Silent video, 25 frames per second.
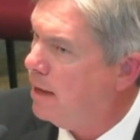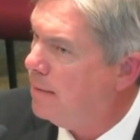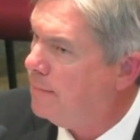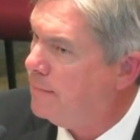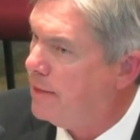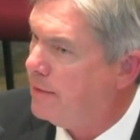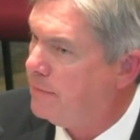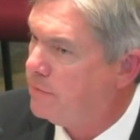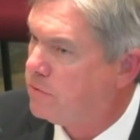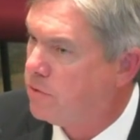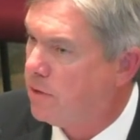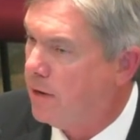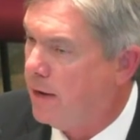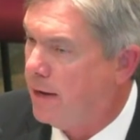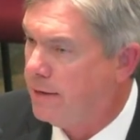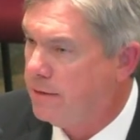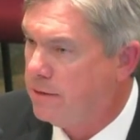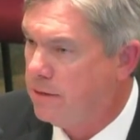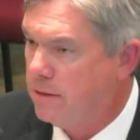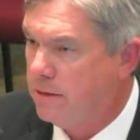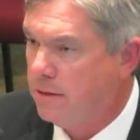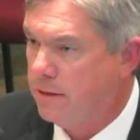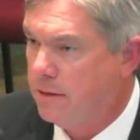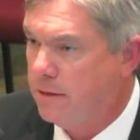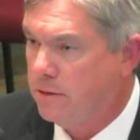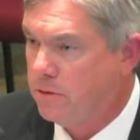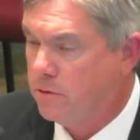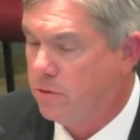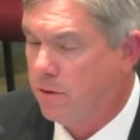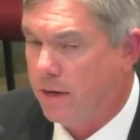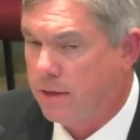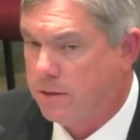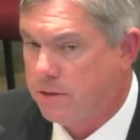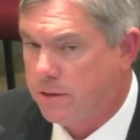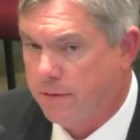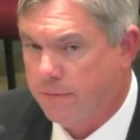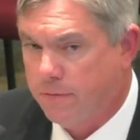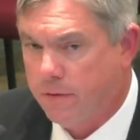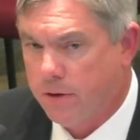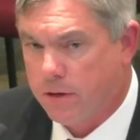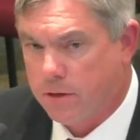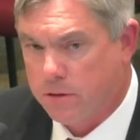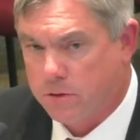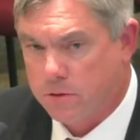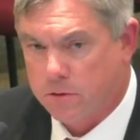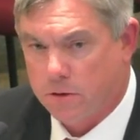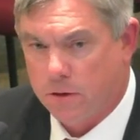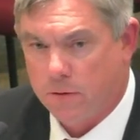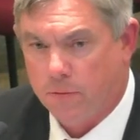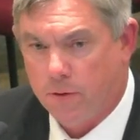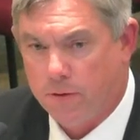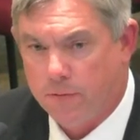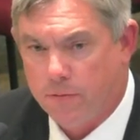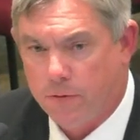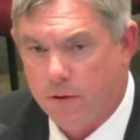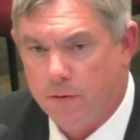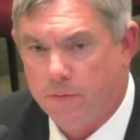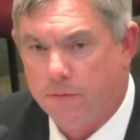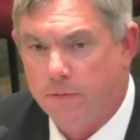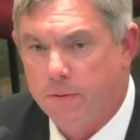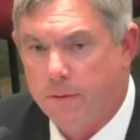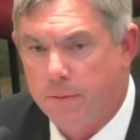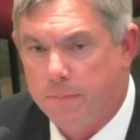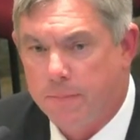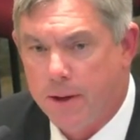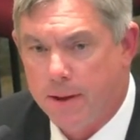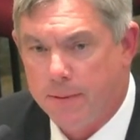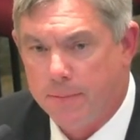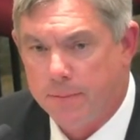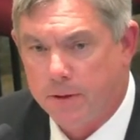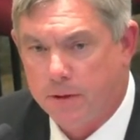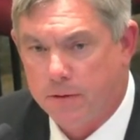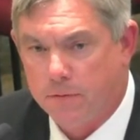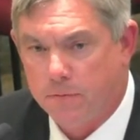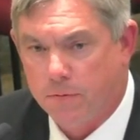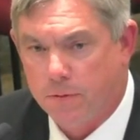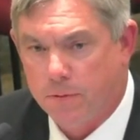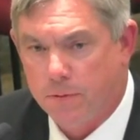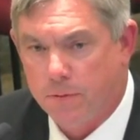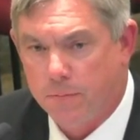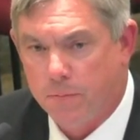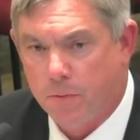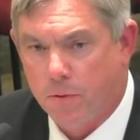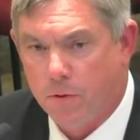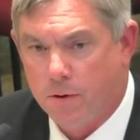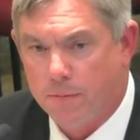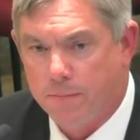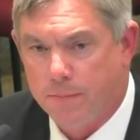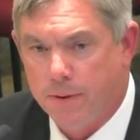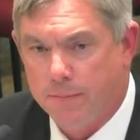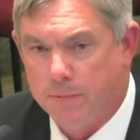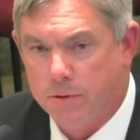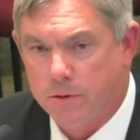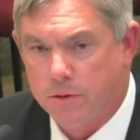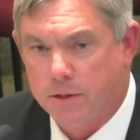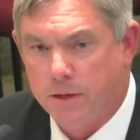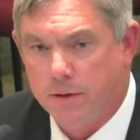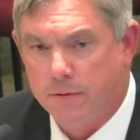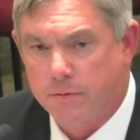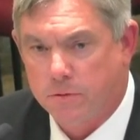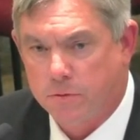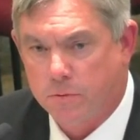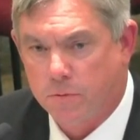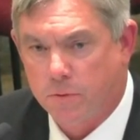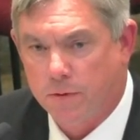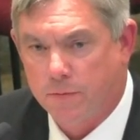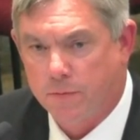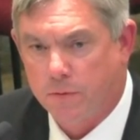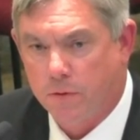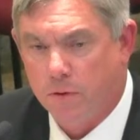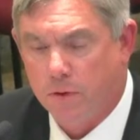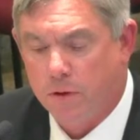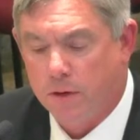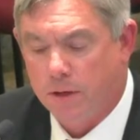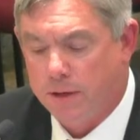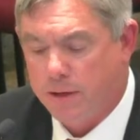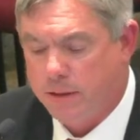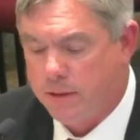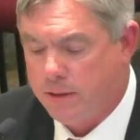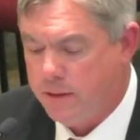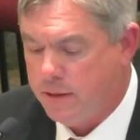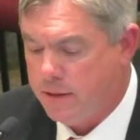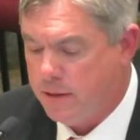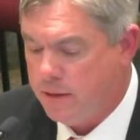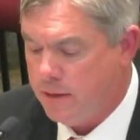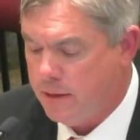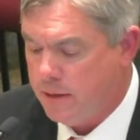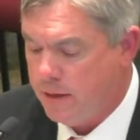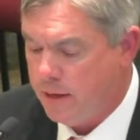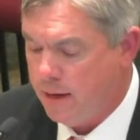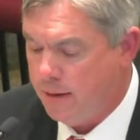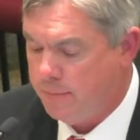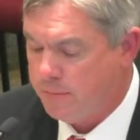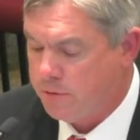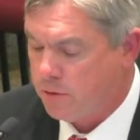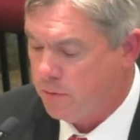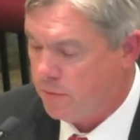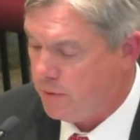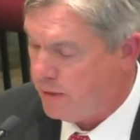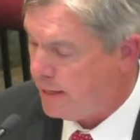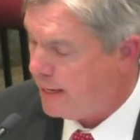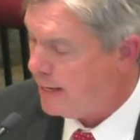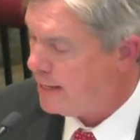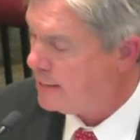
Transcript: they've tried to address every concern we've heard from the public and from the board members after we've gone. So we'd